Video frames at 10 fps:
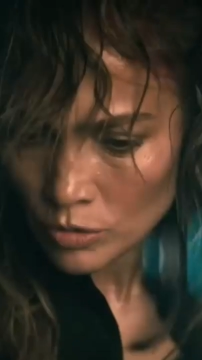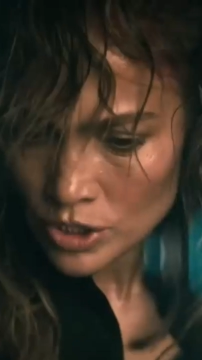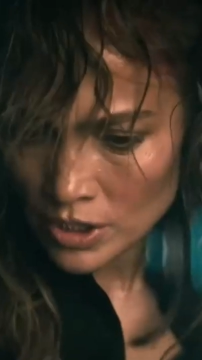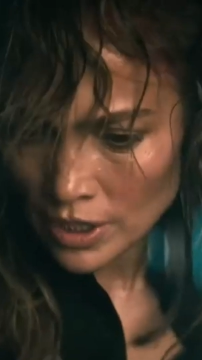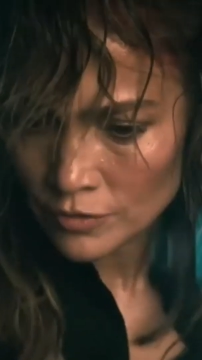
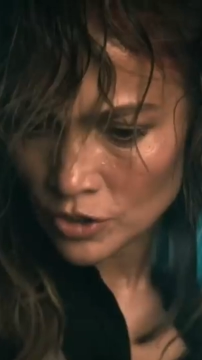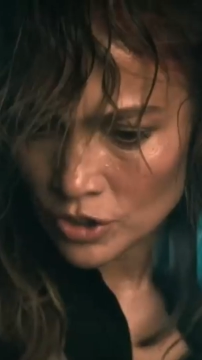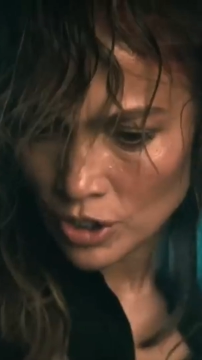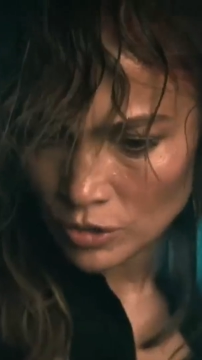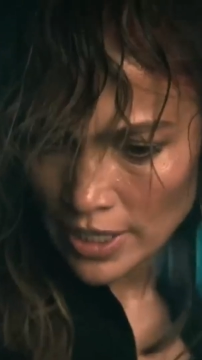As a
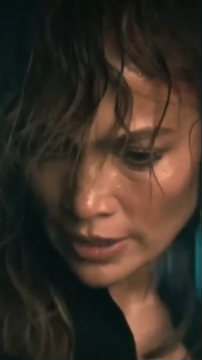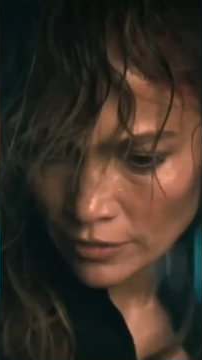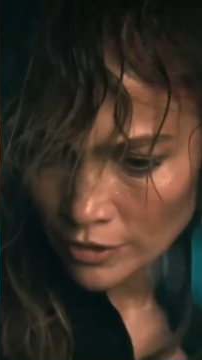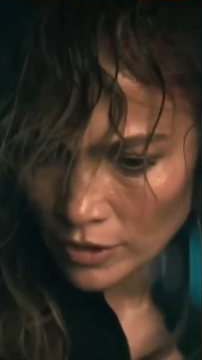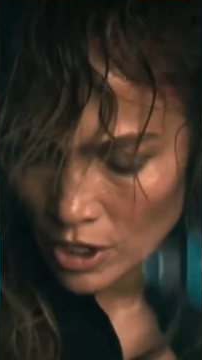result,
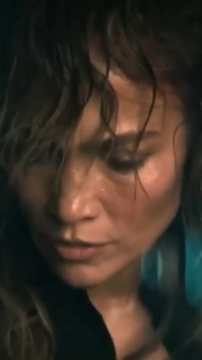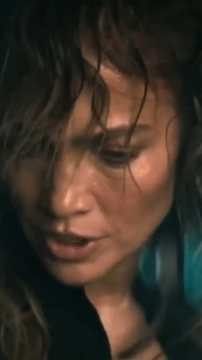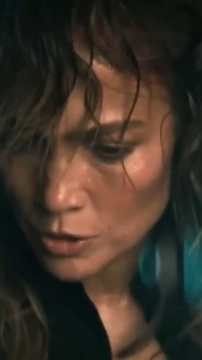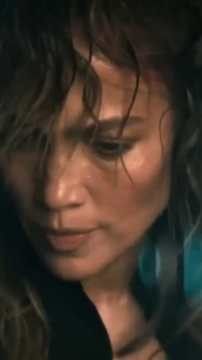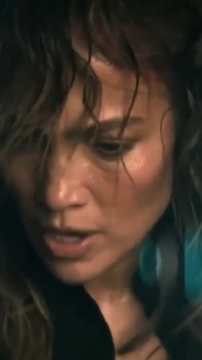because she was
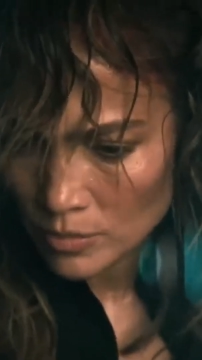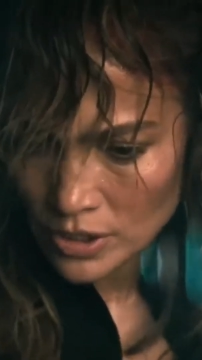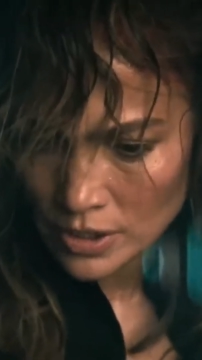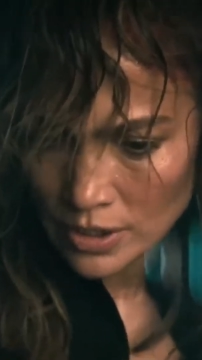connected to